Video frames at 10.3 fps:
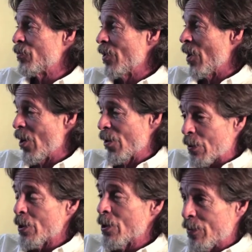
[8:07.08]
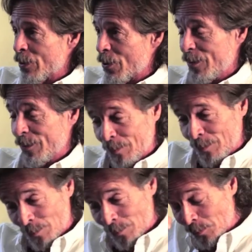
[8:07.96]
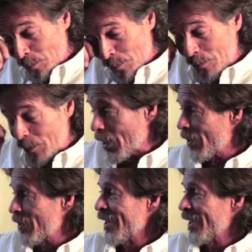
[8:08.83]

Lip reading: all the crew sort of, you know.